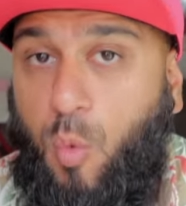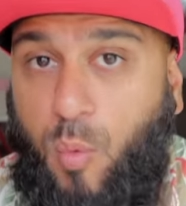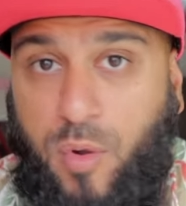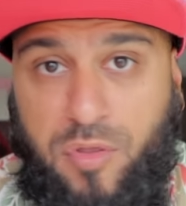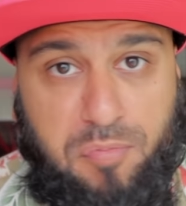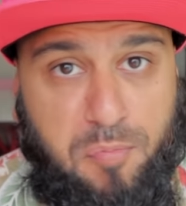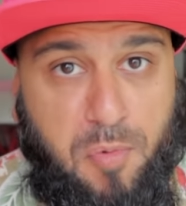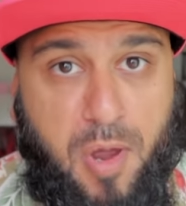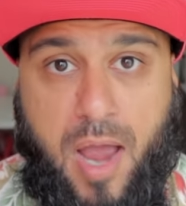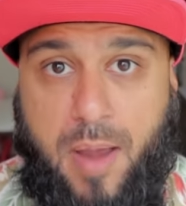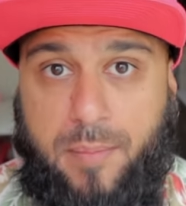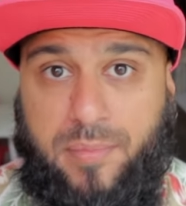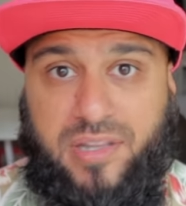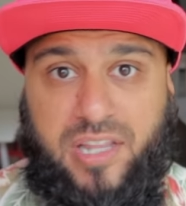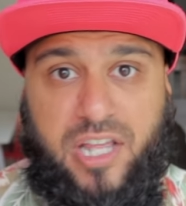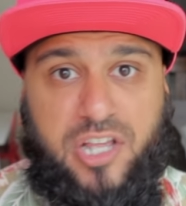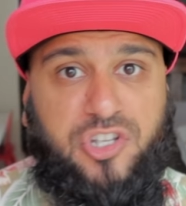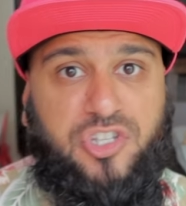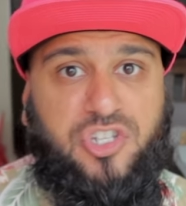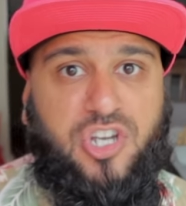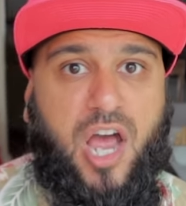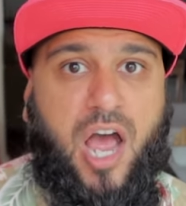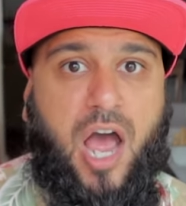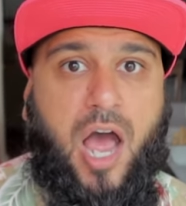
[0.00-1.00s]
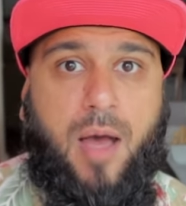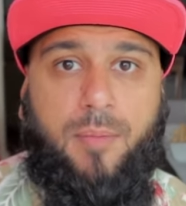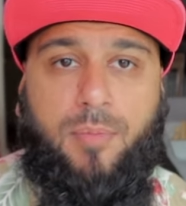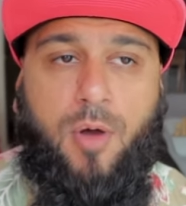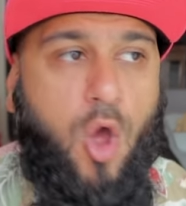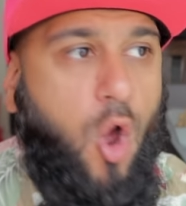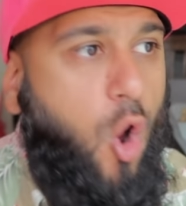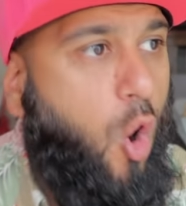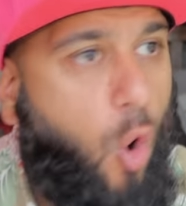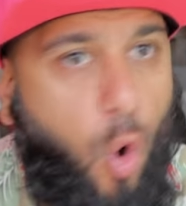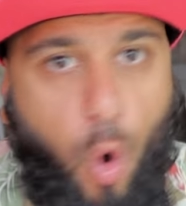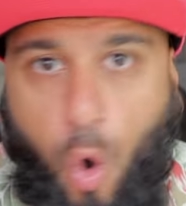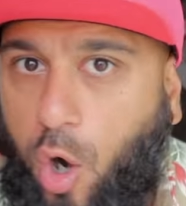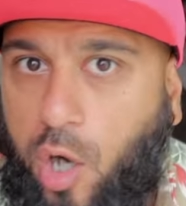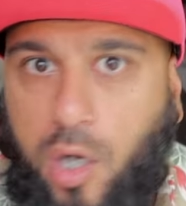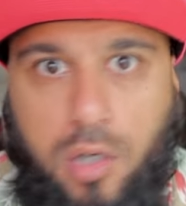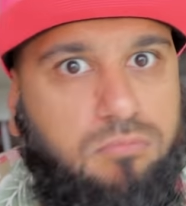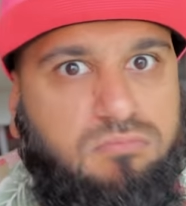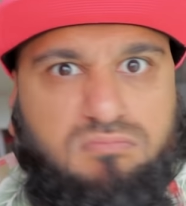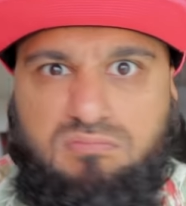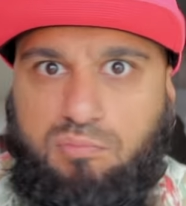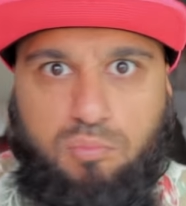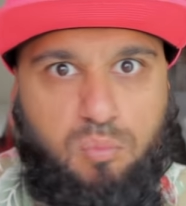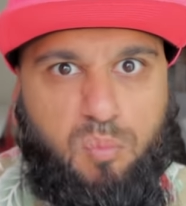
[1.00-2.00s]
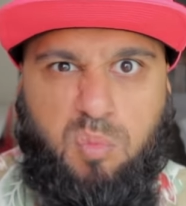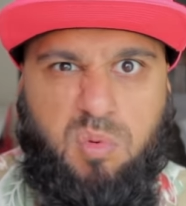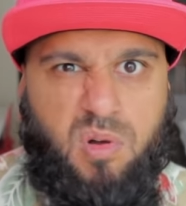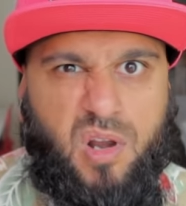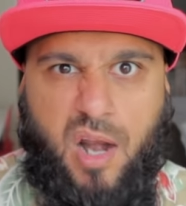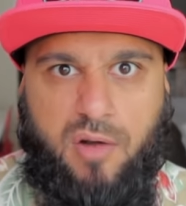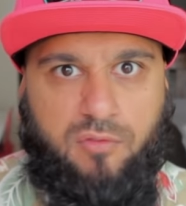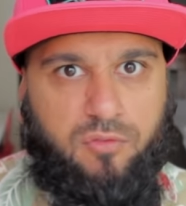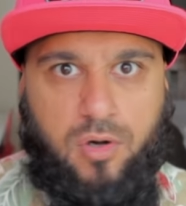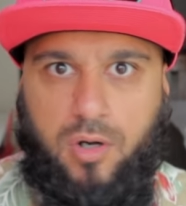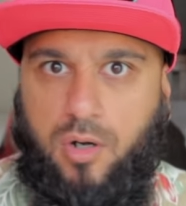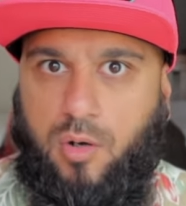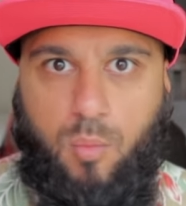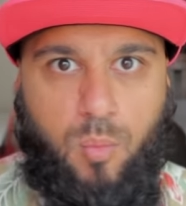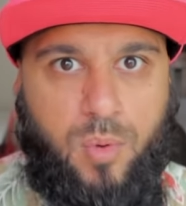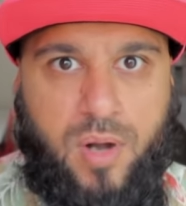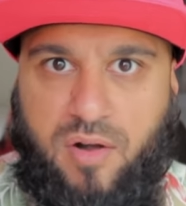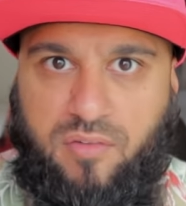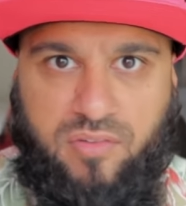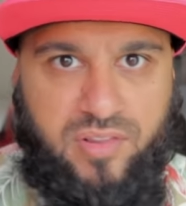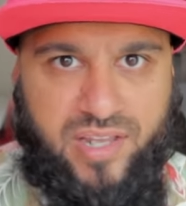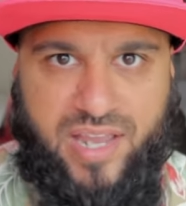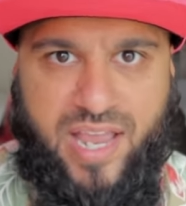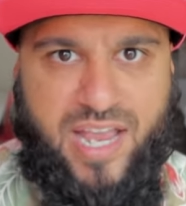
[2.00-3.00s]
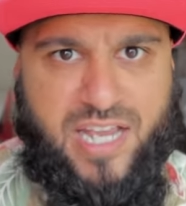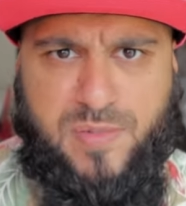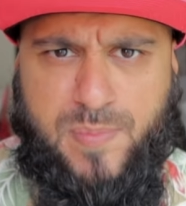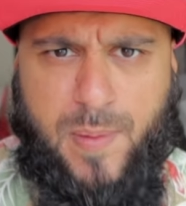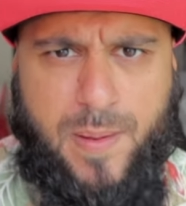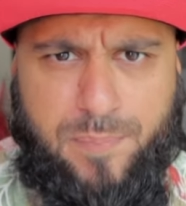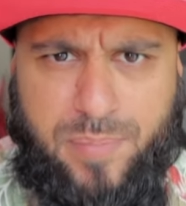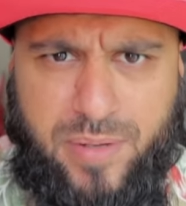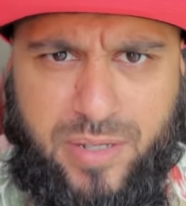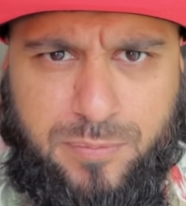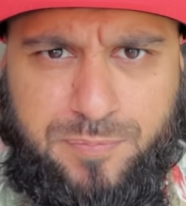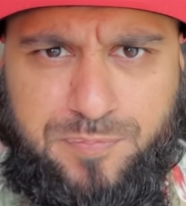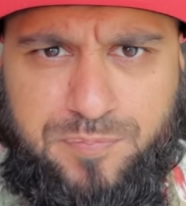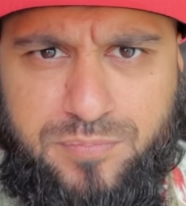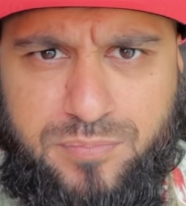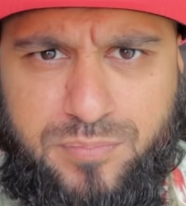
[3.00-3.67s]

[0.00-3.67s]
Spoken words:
with Muhammad Hijab or whatever the case might be.